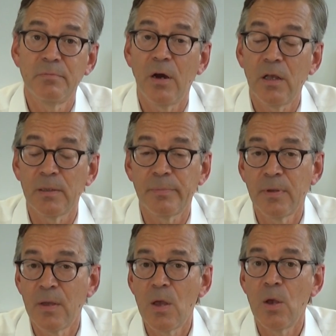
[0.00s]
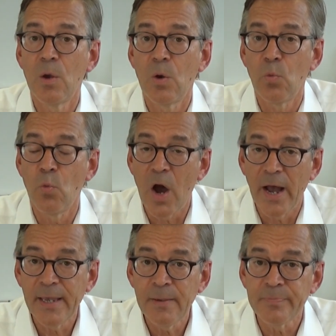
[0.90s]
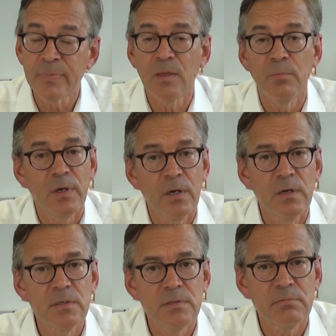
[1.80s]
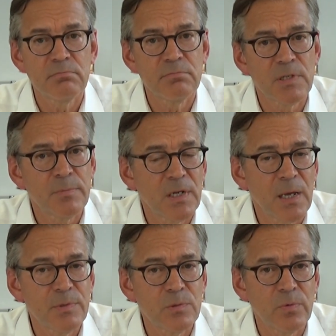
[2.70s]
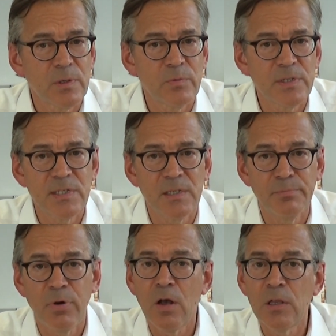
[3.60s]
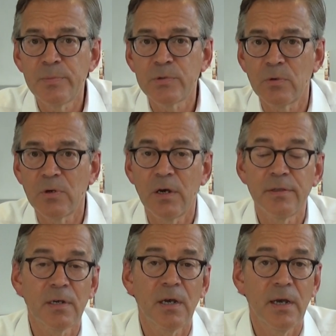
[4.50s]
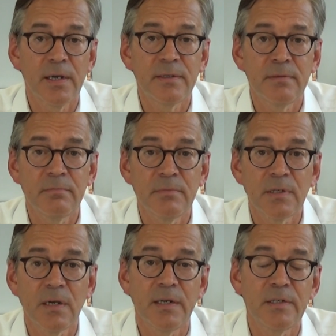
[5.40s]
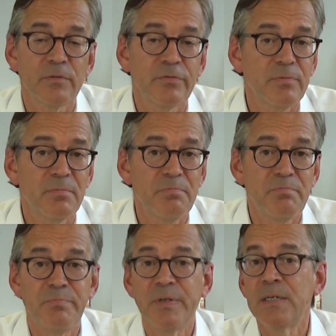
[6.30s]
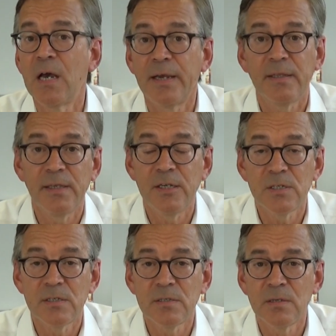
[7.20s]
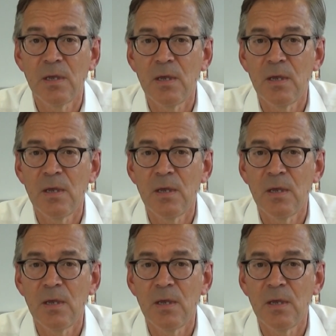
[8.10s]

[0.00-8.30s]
polyp. Why? Because sometimes when we see polyps or other kind, kind of benign lesions,